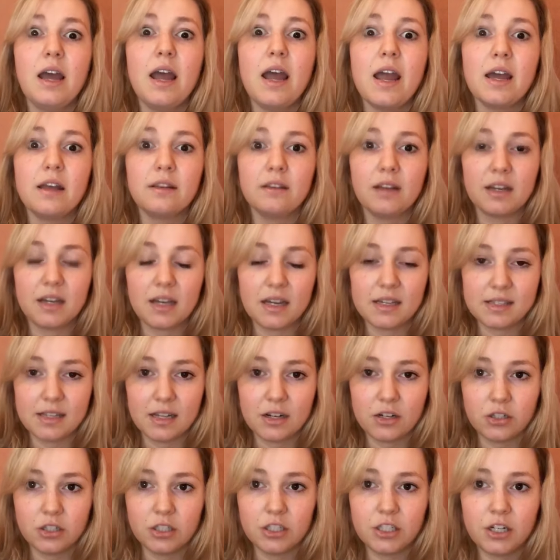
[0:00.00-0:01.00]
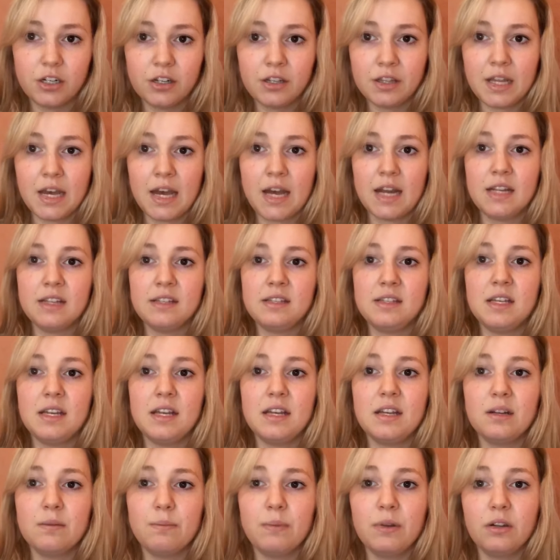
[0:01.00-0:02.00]
And like I said earlier, that is the
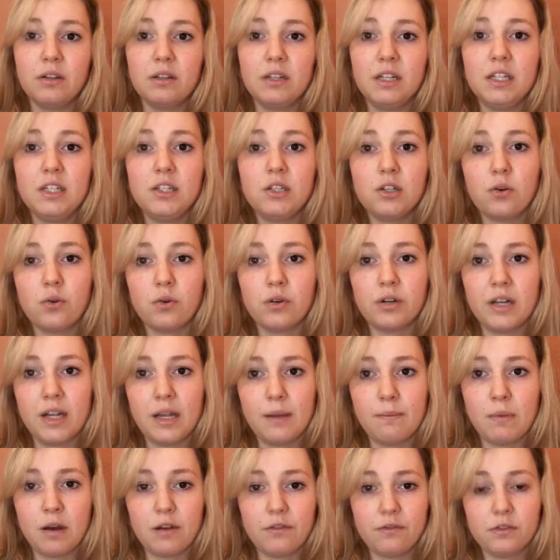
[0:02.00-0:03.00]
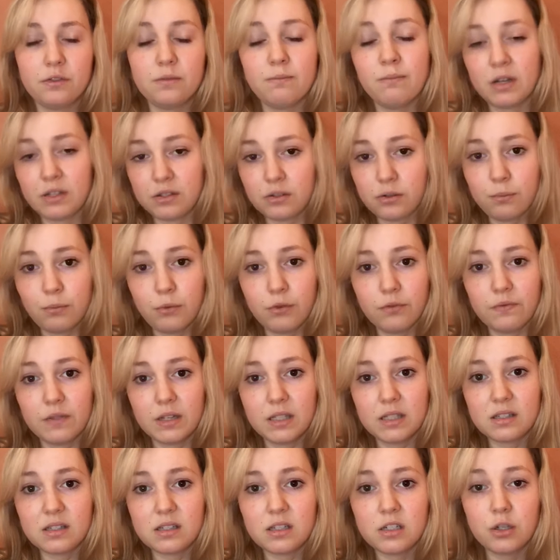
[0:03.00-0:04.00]
inability to coordinate muscle
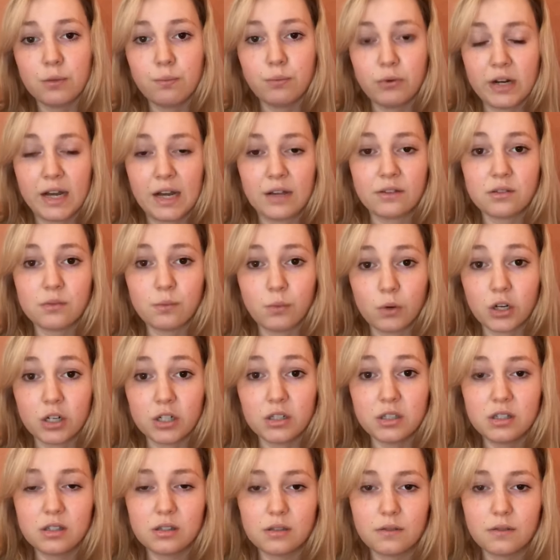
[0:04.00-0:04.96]
movements to pronounce words.